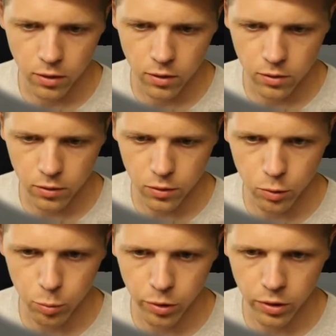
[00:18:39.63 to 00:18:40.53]
So you
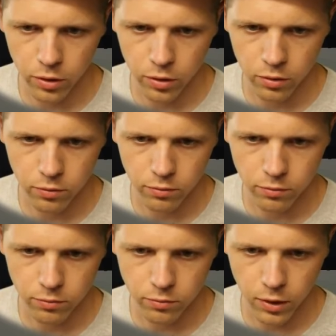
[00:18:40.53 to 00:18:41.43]
would put in your
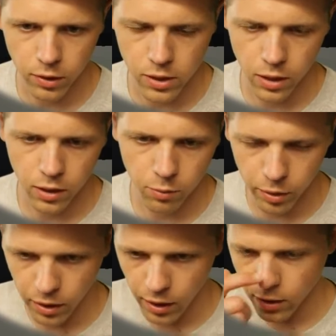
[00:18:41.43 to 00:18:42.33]
titanium
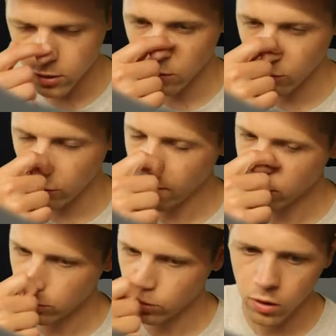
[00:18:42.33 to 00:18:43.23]
pickaxe or whatever
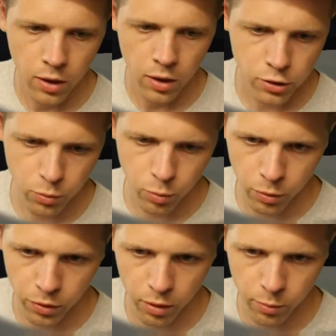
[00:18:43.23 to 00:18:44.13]
tool. It should work
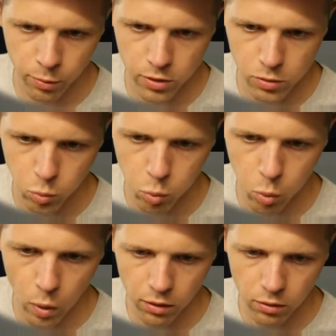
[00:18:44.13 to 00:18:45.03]
with armor as
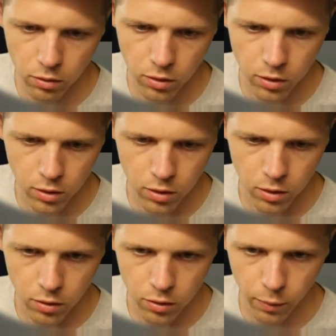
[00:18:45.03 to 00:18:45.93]
well,
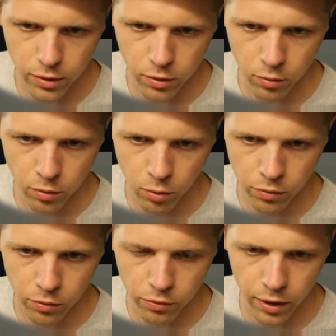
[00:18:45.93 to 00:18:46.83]
though I don't know
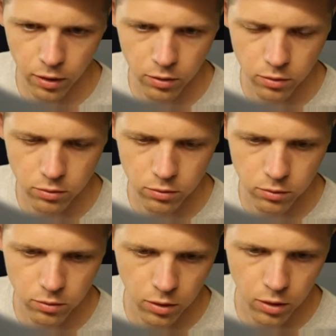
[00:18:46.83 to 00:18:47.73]
if maybe
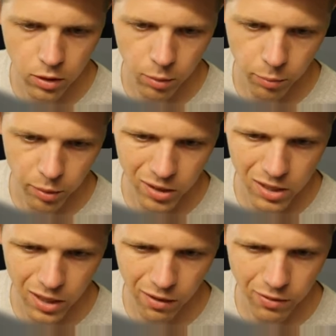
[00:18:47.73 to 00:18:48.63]
I
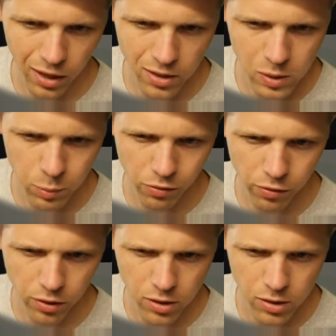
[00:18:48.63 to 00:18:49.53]
didn't have to add support
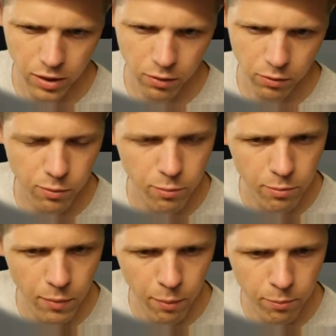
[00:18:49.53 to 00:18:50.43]
for these. I don't
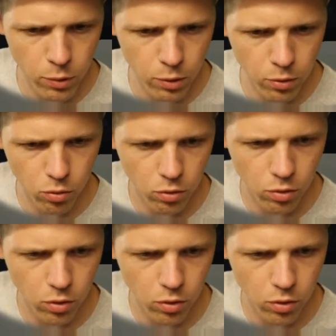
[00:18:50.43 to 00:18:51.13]
remember.